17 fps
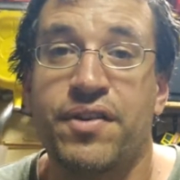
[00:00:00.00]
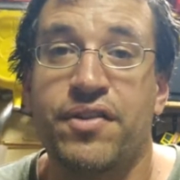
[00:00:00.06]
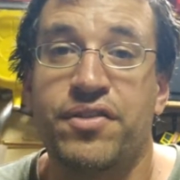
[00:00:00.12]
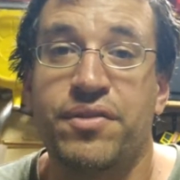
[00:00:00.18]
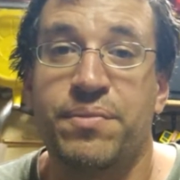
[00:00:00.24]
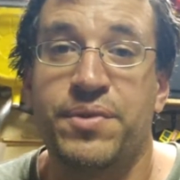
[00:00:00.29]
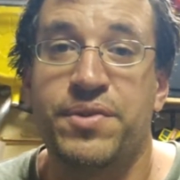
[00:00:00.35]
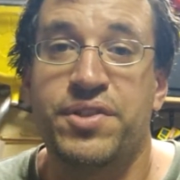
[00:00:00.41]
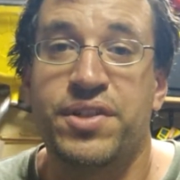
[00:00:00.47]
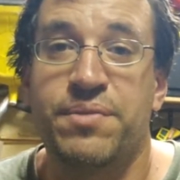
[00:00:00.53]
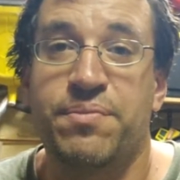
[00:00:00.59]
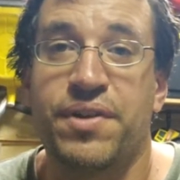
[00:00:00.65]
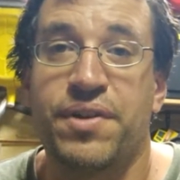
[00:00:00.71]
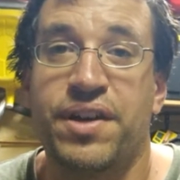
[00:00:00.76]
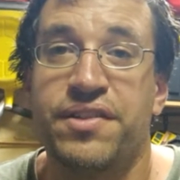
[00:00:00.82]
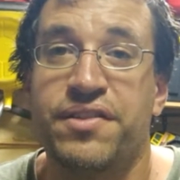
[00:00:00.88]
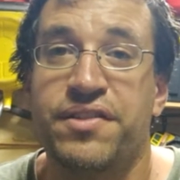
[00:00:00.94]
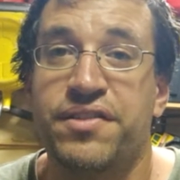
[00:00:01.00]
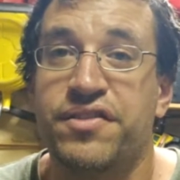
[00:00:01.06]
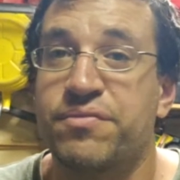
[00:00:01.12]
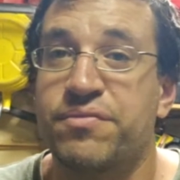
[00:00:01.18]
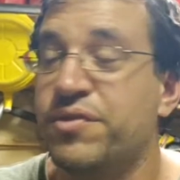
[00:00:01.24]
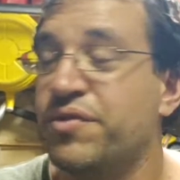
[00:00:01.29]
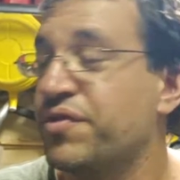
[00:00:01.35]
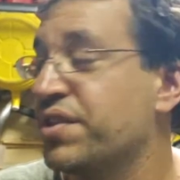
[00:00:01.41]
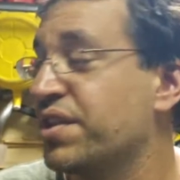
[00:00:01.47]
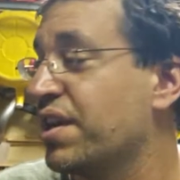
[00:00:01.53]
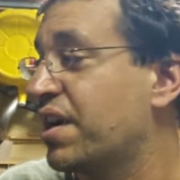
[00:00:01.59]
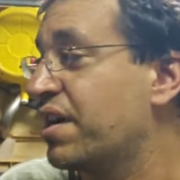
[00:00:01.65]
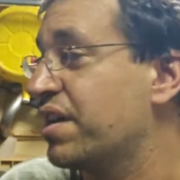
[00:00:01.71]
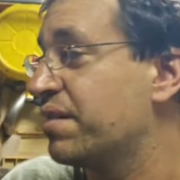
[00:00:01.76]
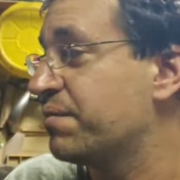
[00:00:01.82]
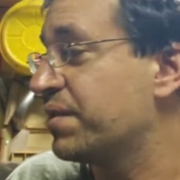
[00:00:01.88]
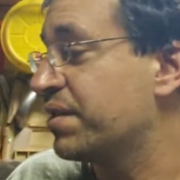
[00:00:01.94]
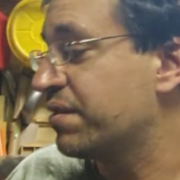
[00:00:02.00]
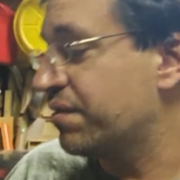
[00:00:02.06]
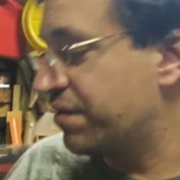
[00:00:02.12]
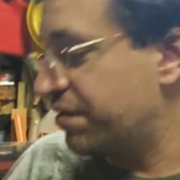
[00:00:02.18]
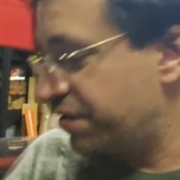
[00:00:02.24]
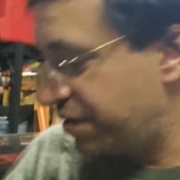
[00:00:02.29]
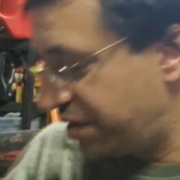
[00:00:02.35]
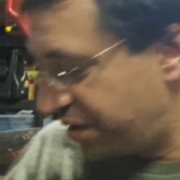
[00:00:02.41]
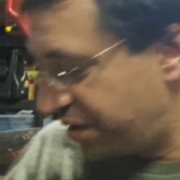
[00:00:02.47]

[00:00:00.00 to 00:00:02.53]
a super cheap price and just moving the item than